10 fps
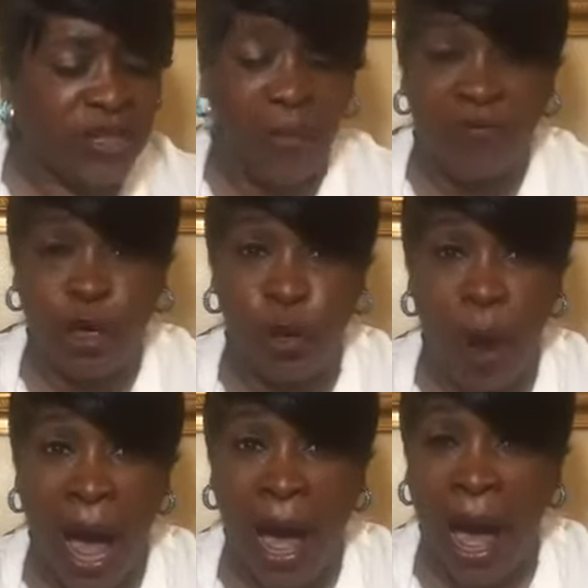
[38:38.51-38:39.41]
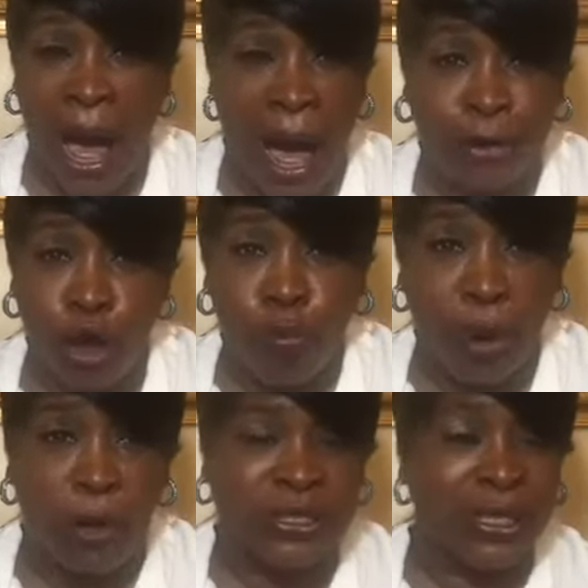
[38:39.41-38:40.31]
Some of you I, I, I know
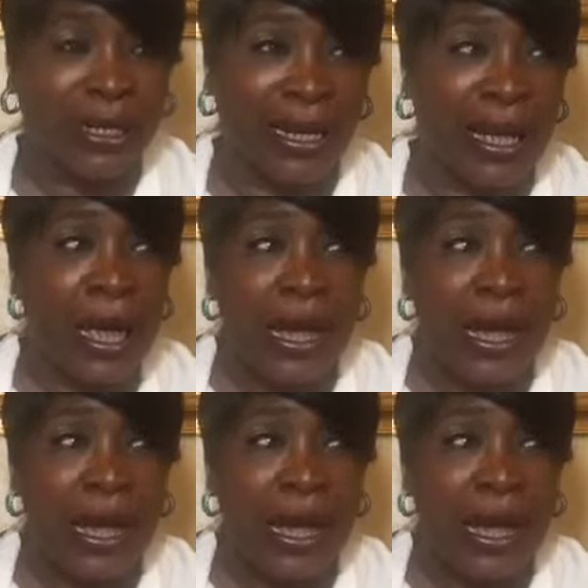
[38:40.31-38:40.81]
personally,